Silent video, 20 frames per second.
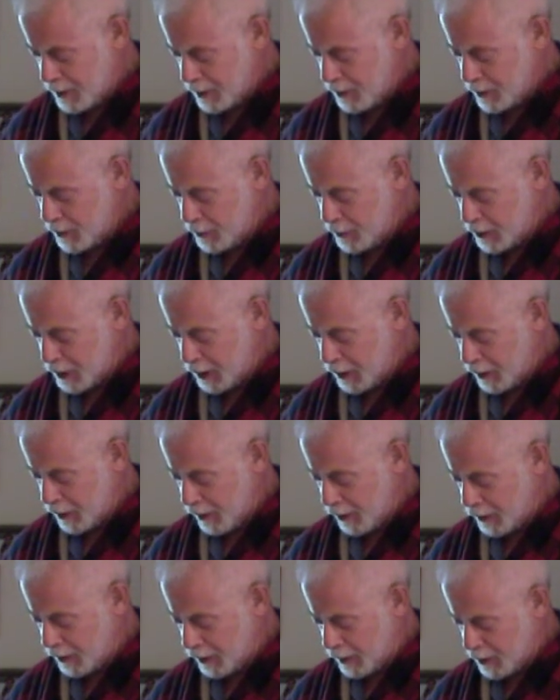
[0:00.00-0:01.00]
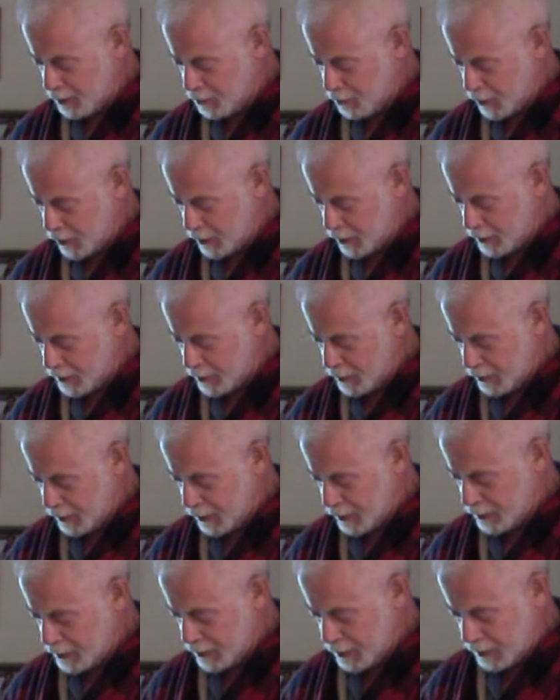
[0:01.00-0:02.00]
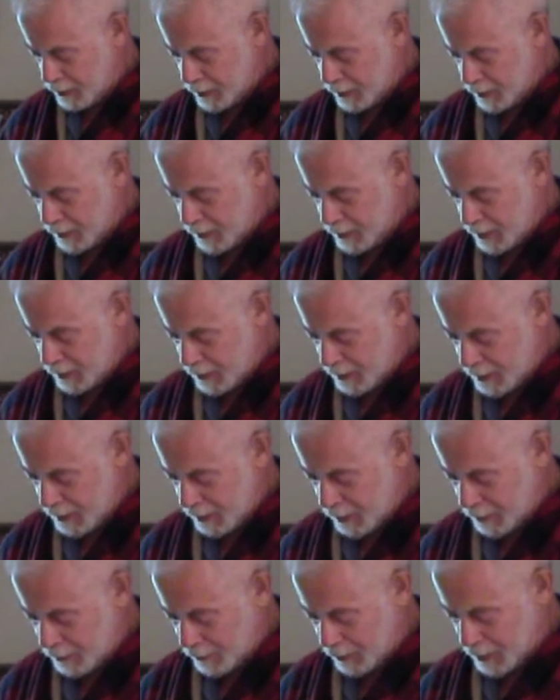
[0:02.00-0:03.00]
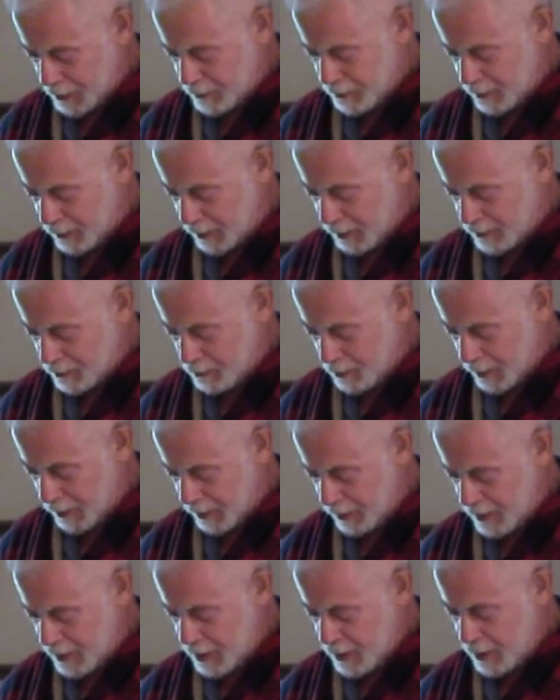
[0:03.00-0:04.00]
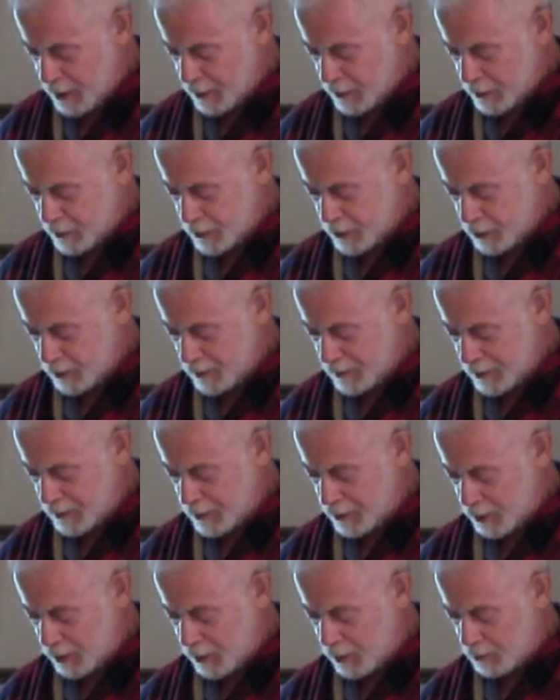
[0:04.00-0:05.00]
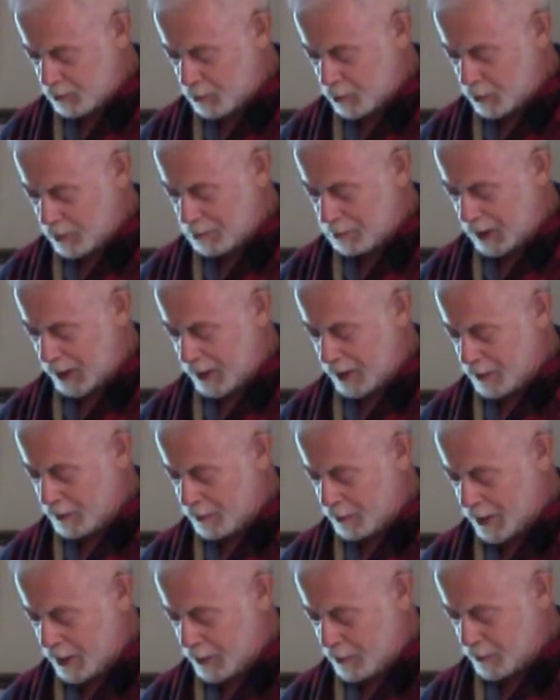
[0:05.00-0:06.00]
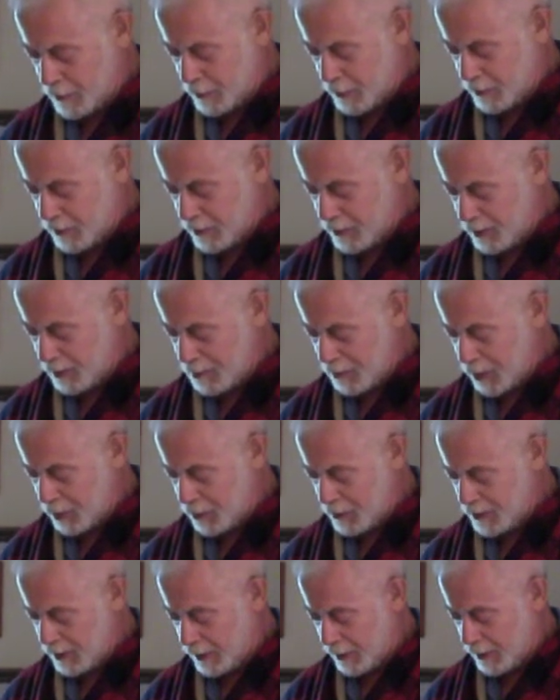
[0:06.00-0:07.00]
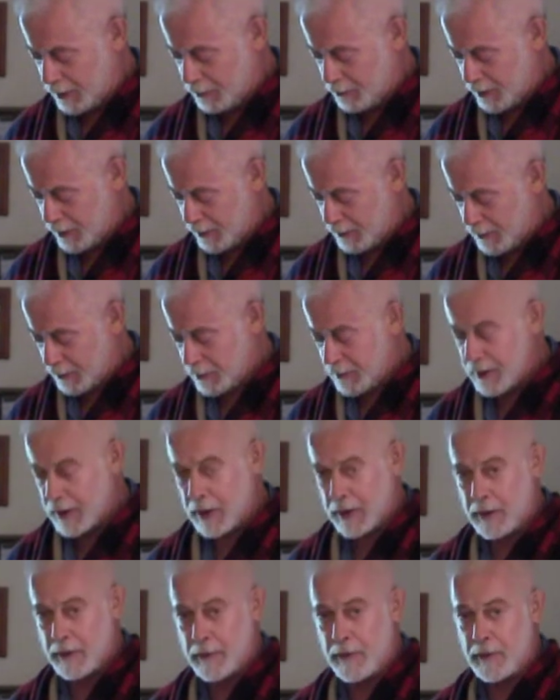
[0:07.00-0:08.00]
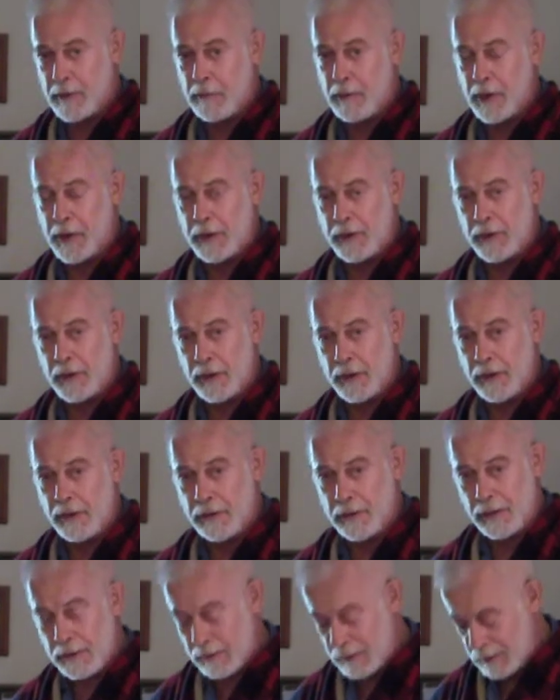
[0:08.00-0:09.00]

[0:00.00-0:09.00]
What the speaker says: who said hardly a word during dinner at a restaurant where the servers all wore black trousers and a bow tie around the neck of their white shirts.